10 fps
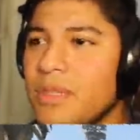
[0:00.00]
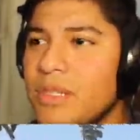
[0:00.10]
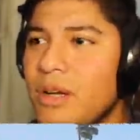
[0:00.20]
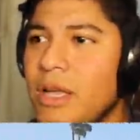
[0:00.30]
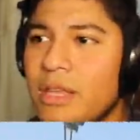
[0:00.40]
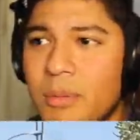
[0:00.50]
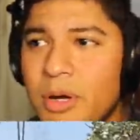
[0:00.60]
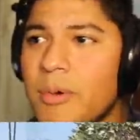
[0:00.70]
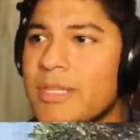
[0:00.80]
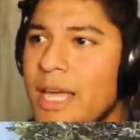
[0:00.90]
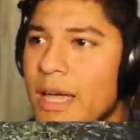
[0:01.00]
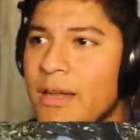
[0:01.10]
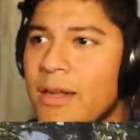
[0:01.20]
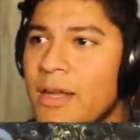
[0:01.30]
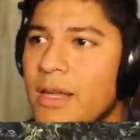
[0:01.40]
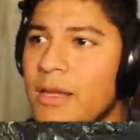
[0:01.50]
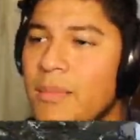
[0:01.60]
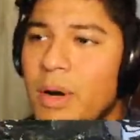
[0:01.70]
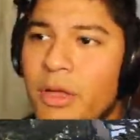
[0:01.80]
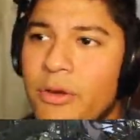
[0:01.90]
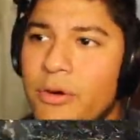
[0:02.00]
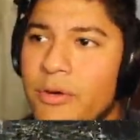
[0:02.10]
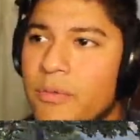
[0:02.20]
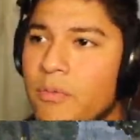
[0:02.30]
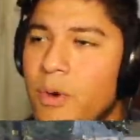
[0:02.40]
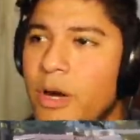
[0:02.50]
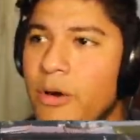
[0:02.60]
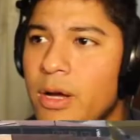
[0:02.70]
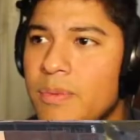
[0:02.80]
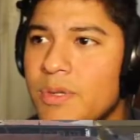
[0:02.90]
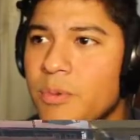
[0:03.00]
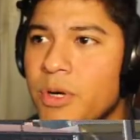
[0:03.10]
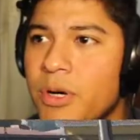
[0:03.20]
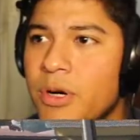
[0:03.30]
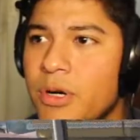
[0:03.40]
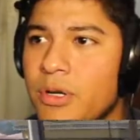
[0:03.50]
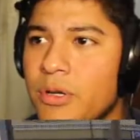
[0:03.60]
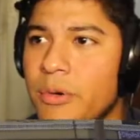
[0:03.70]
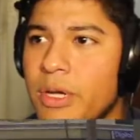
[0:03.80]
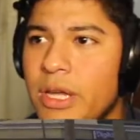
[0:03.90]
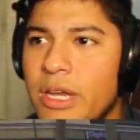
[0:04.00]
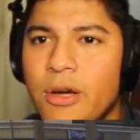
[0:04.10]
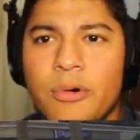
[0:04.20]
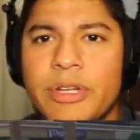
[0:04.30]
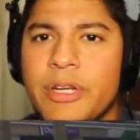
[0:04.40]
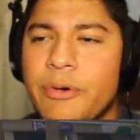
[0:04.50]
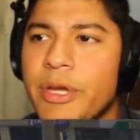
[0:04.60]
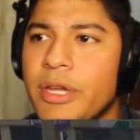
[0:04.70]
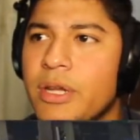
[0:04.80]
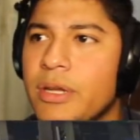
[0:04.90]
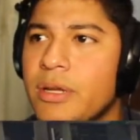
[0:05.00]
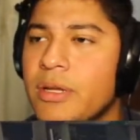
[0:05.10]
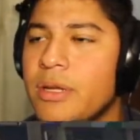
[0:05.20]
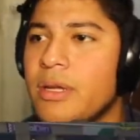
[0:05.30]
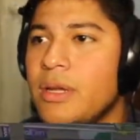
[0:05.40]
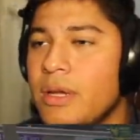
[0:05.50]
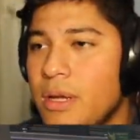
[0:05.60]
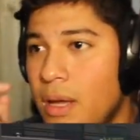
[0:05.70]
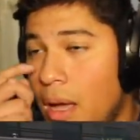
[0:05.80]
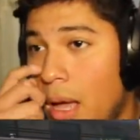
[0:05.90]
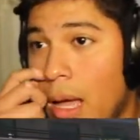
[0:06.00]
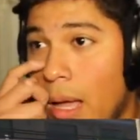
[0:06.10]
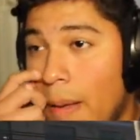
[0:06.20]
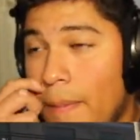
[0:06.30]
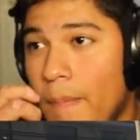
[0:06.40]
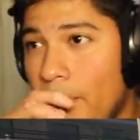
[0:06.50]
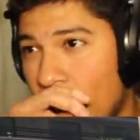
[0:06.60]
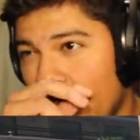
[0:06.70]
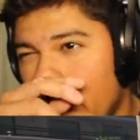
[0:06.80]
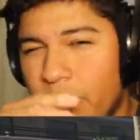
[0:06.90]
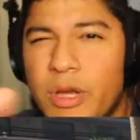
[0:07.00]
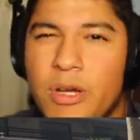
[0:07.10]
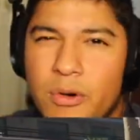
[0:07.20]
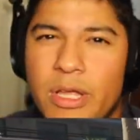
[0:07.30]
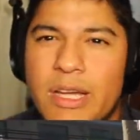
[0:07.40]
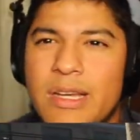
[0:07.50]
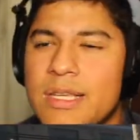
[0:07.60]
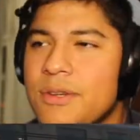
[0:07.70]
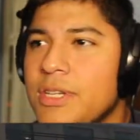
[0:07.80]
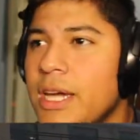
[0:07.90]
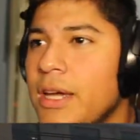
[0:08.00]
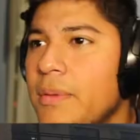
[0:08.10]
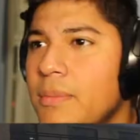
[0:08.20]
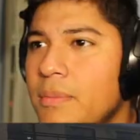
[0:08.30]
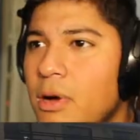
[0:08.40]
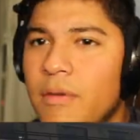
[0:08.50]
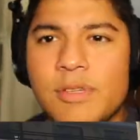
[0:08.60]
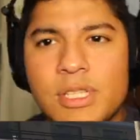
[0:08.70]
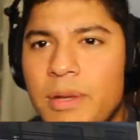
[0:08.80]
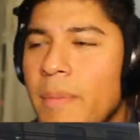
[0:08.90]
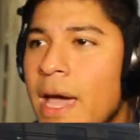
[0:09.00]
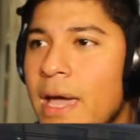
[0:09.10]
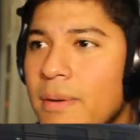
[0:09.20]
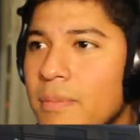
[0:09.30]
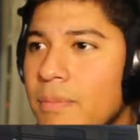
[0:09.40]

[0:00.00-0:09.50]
So I think I'm gonna go with satin. My other runner-ups were doing like an OD green, uh, OD green or like a desert tan, obviously in matte.